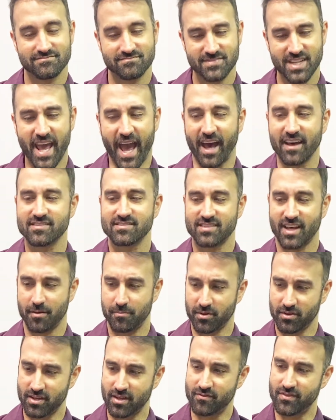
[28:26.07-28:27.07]
Yes, I
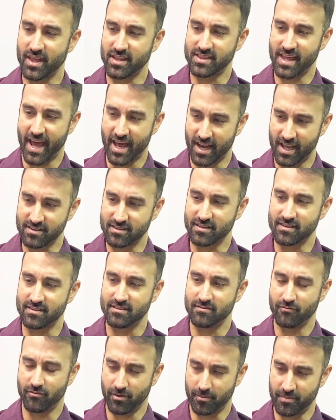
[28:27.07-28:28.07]
believe
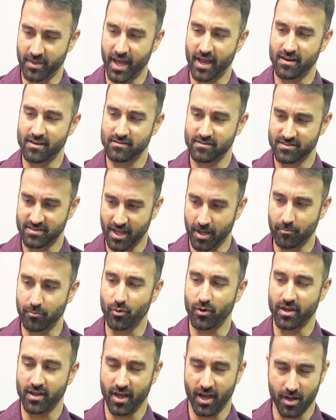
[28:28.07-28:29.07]
from that
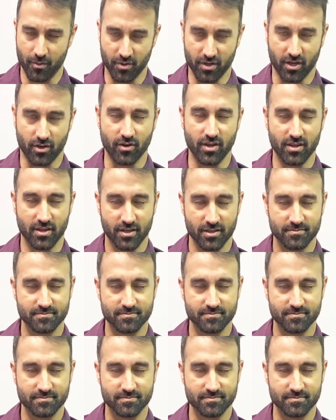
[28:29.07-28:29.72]
standpoint, I would agree there.